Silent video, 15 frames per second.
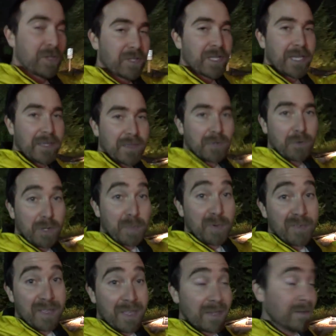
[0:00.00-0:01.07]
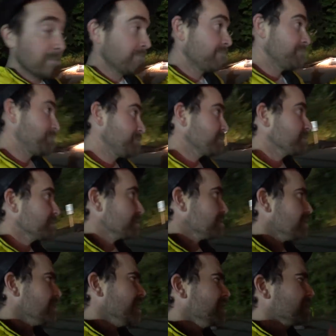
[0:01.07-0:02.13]
look like the creeper van,
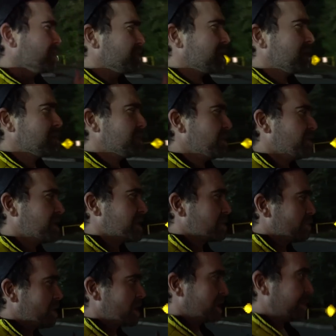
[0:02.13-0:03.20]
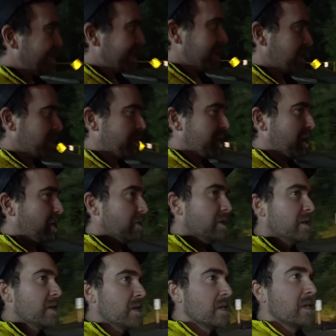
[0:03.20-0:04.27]
sometimes people get the wrong opinion about
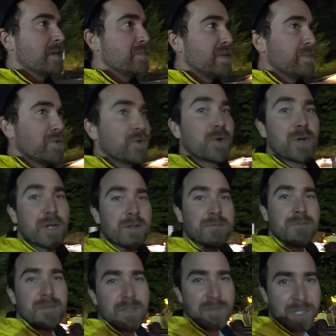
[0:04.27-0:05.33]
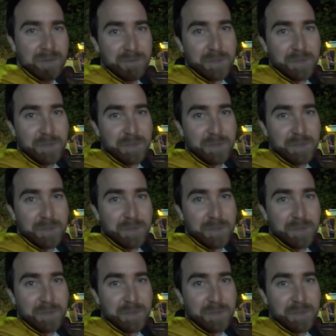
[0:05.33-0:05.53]
people who are living in